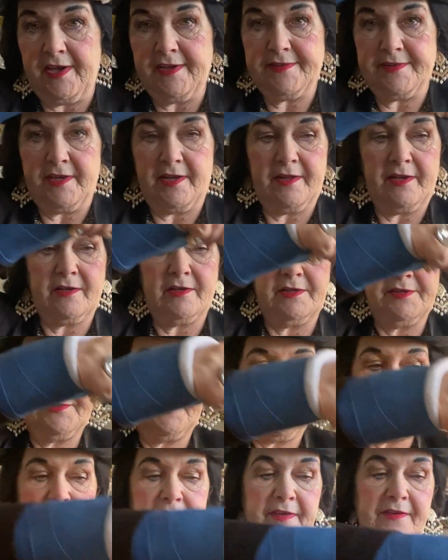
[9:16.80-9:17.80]
identical
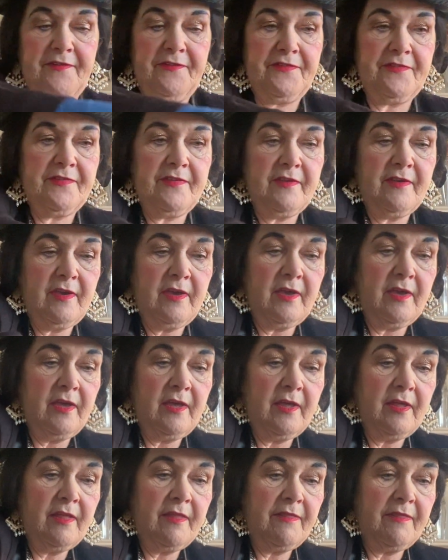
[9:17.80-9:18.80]
to this
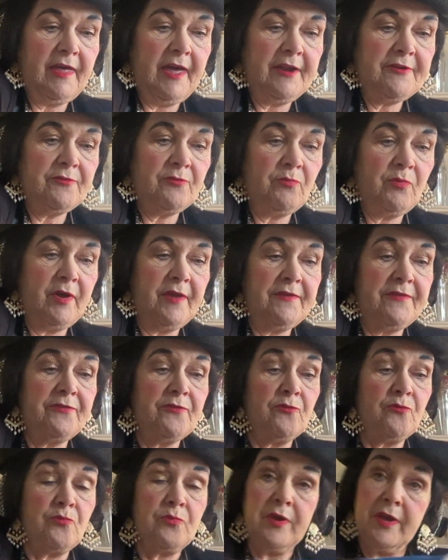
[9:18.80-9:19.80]
that was
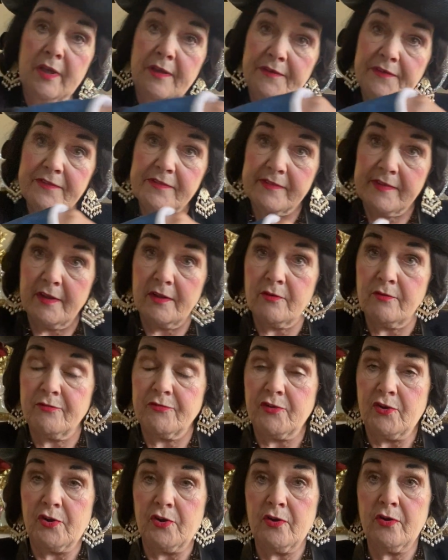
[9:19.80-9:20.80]
real
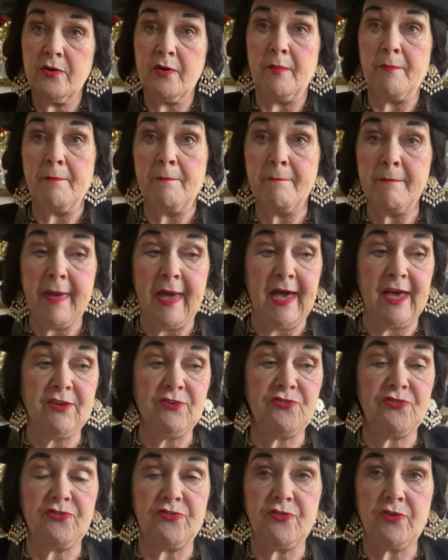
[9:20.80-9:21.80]
silver
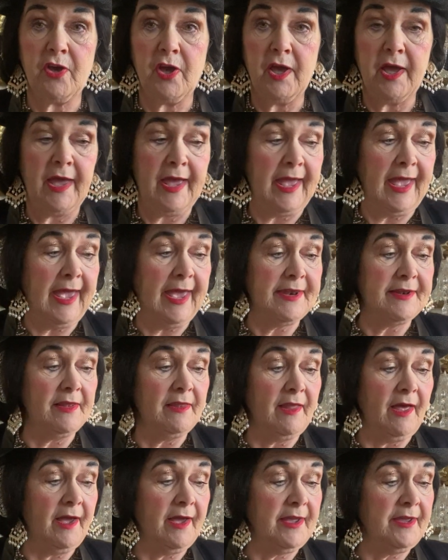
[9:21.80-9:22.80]
mesh
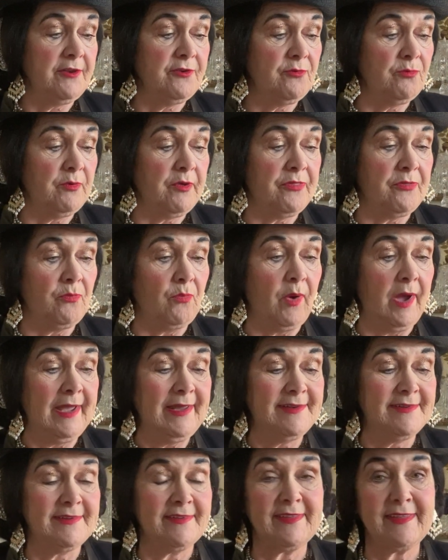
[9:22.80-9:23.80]
and lined with
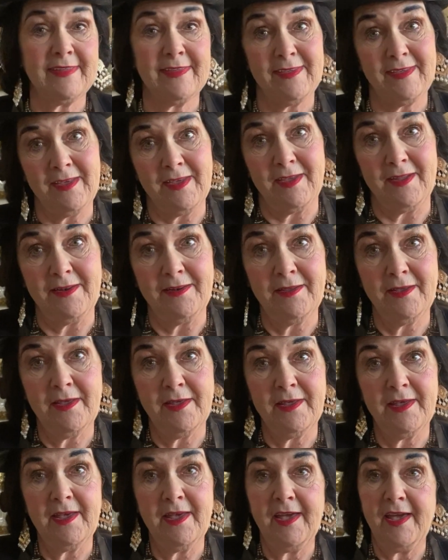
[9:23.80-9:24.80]
white kid.
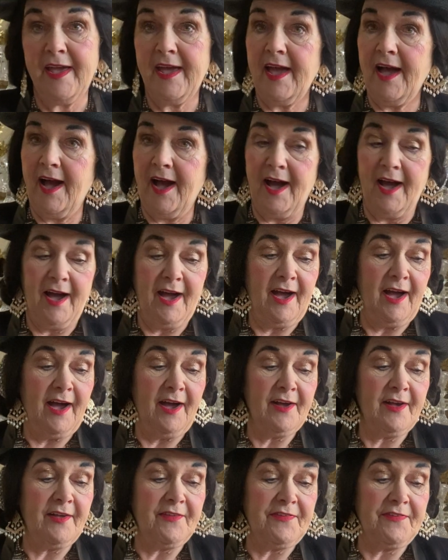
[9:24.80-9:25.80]

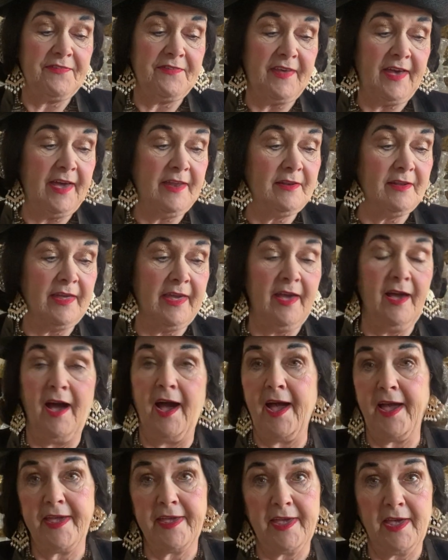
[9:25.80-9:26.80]
Sadly,
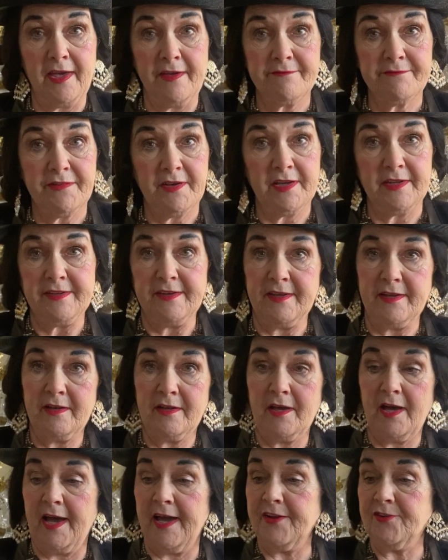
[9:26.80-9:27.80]
I can't find
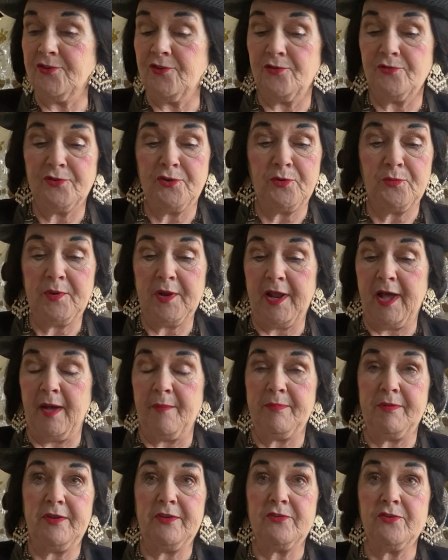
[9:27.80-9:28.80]
it. I don't know what
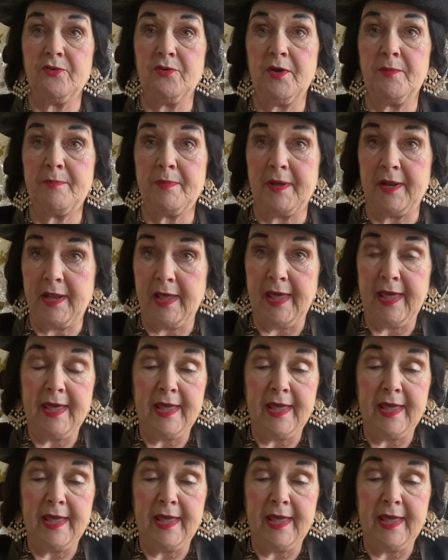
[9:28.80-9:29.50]
happened to it, but